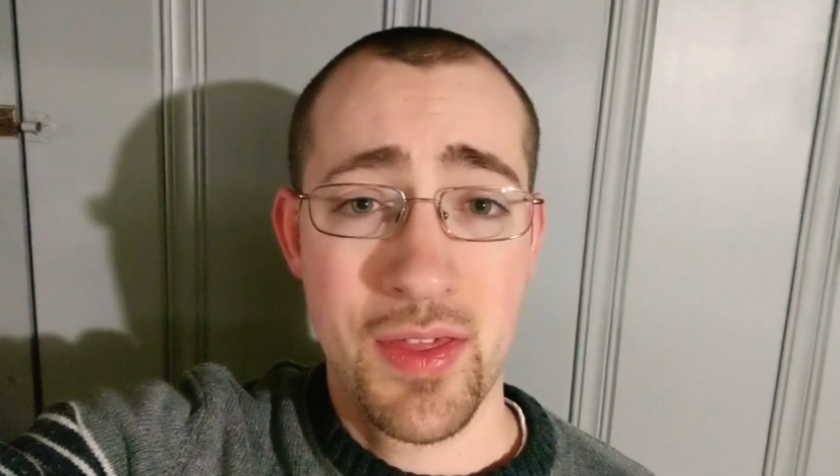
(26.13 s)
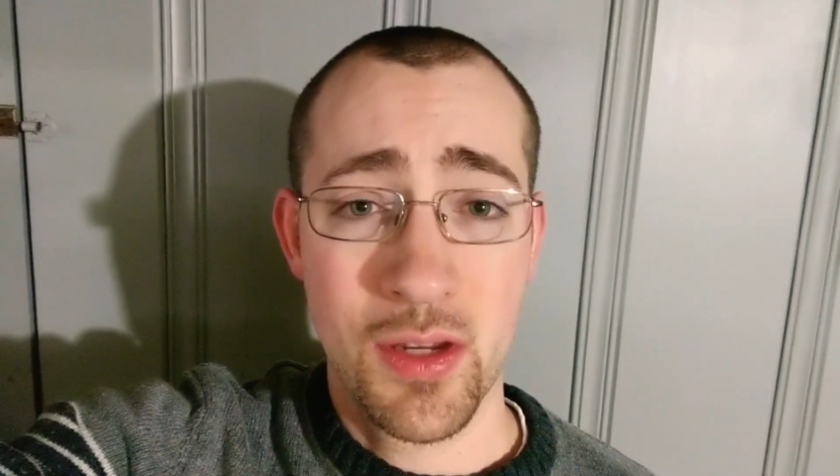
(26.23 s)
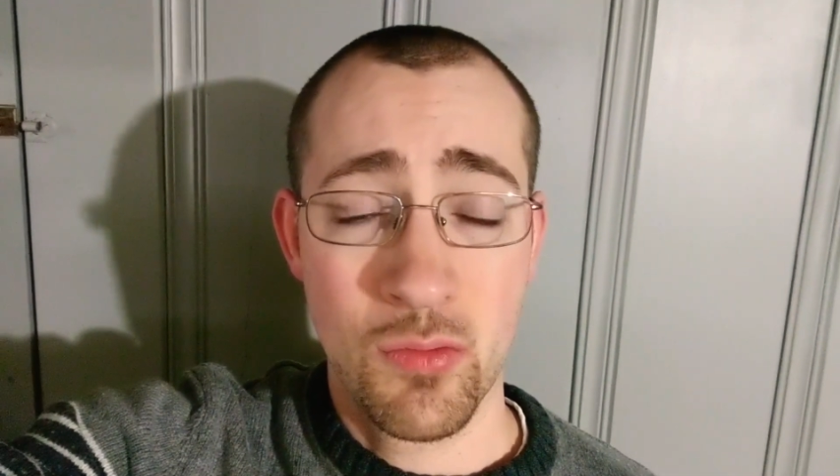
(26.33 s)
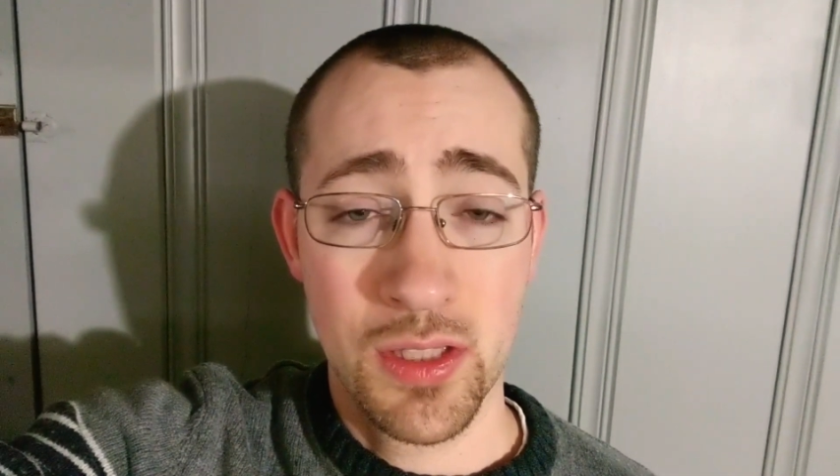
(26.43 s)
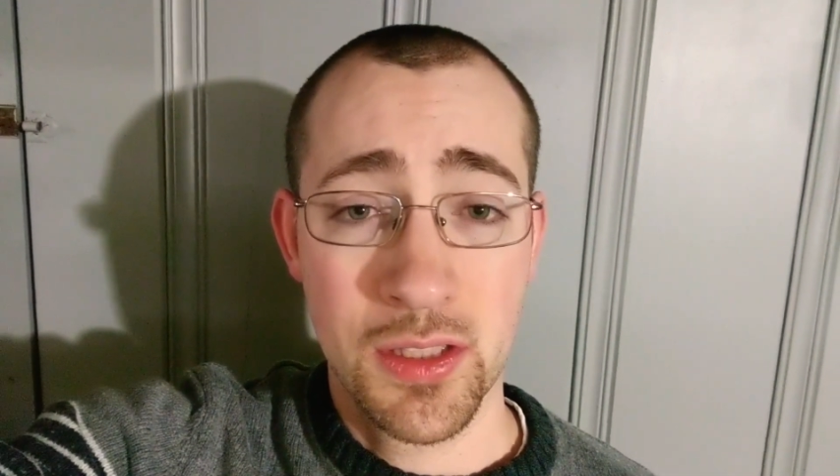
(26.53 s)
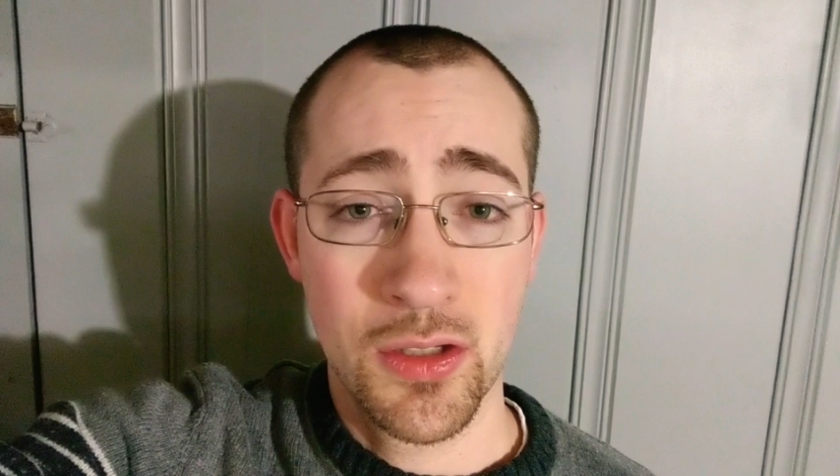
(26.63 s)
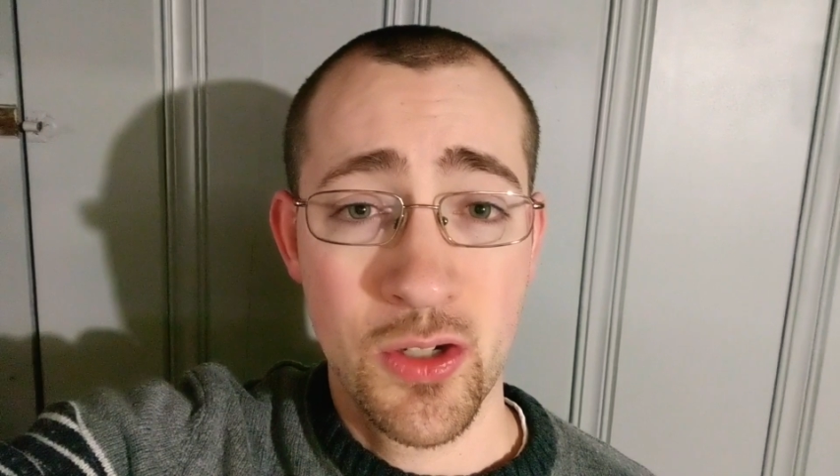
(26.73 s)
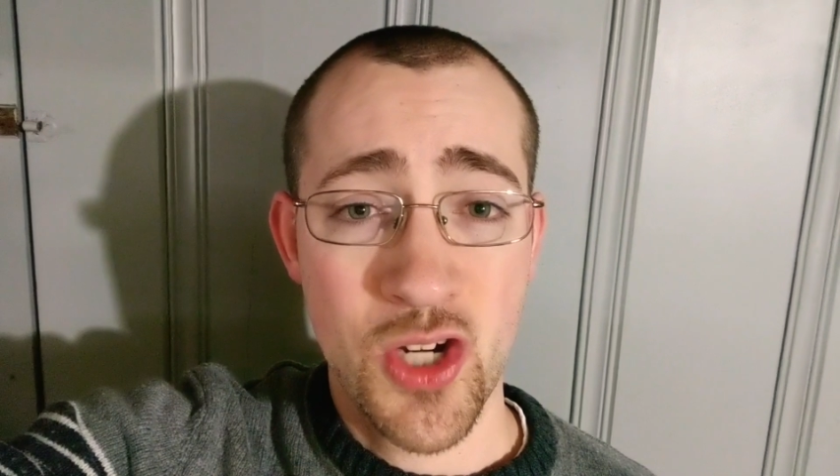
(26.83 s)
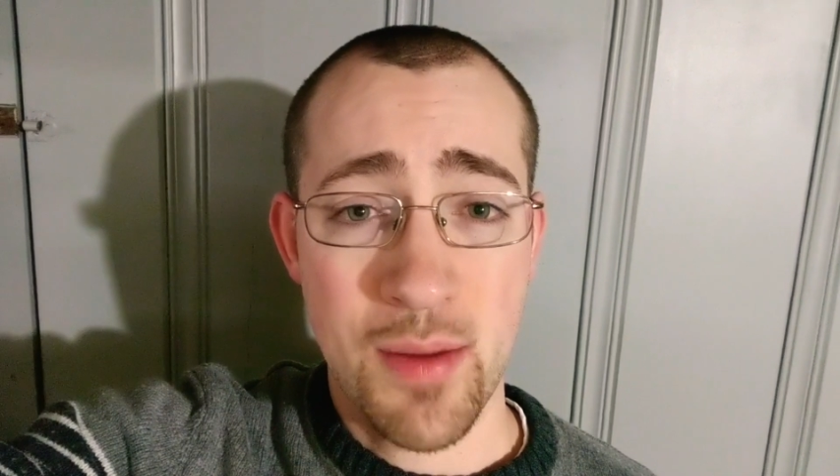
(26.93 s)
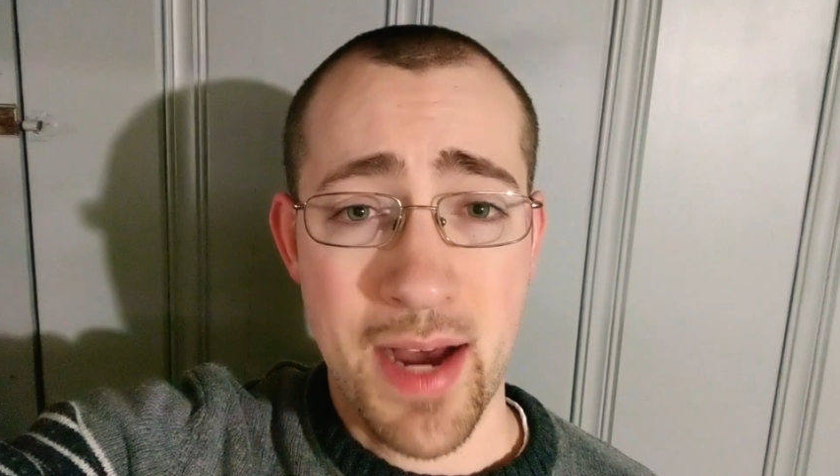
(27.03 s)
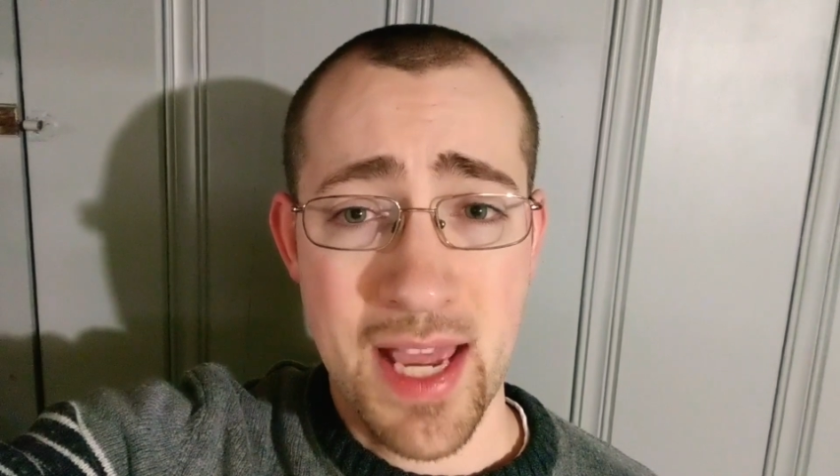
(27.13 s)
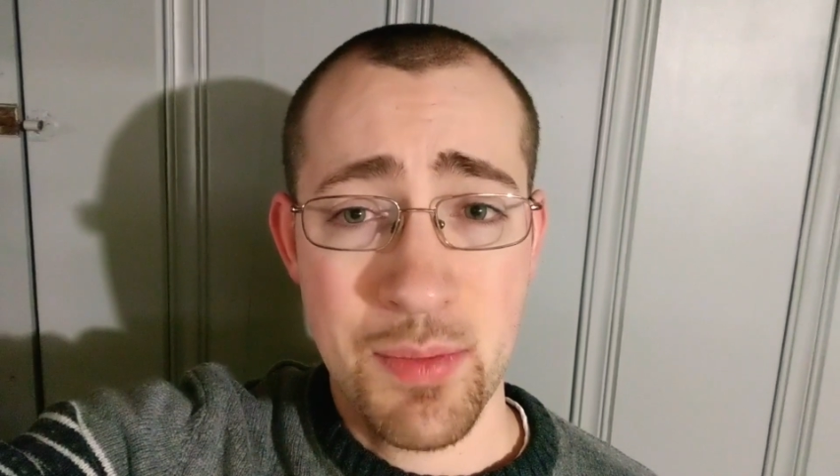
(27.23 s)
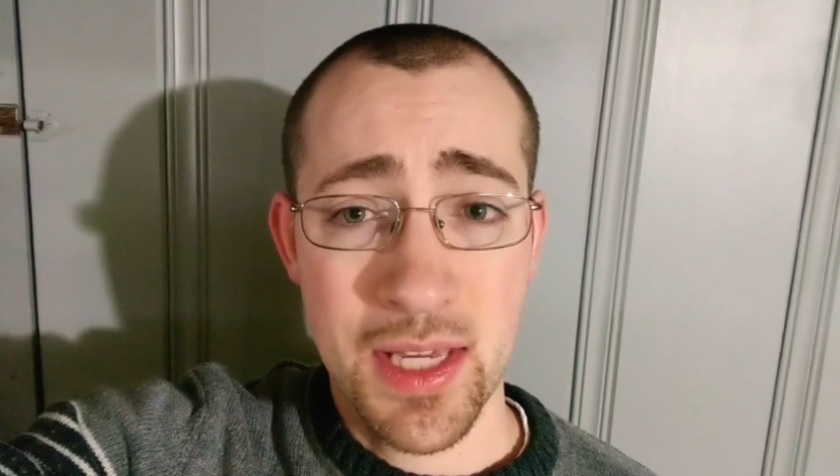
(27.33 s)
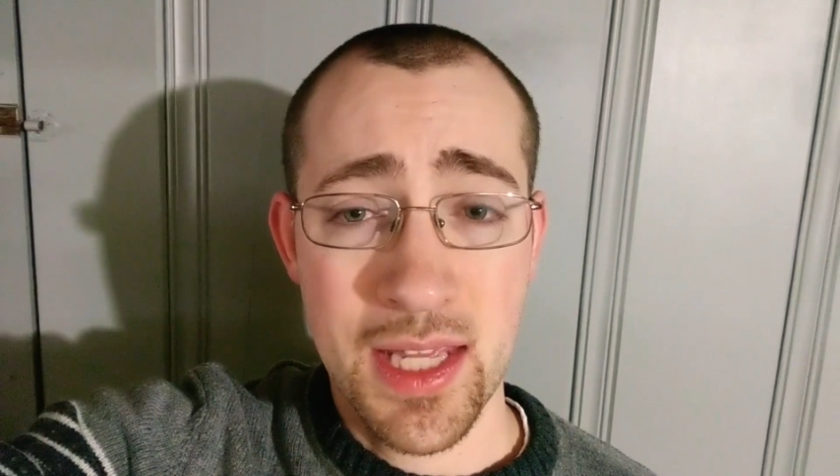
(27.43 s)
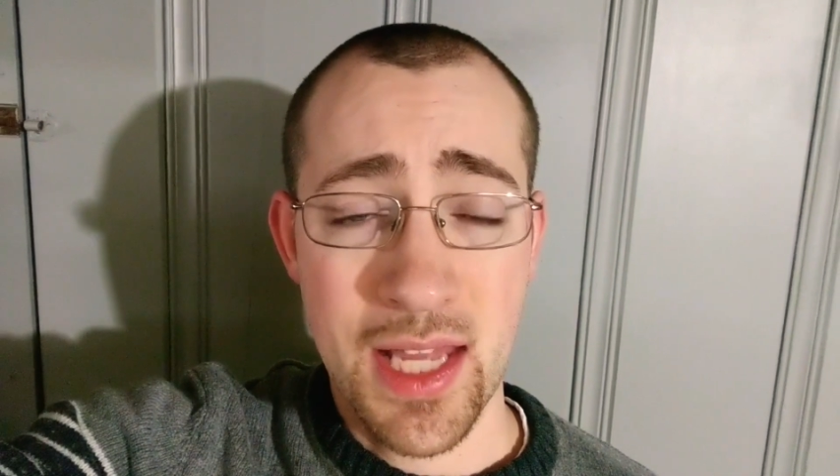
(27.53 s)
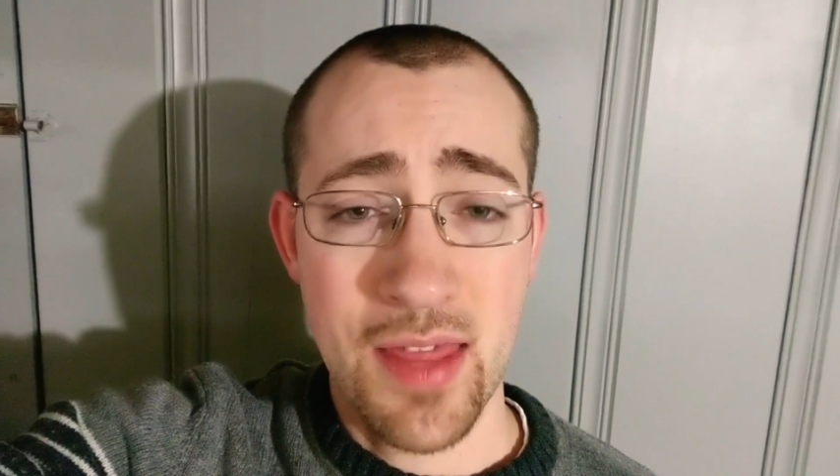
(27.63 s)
I think it really did a good job hyping it.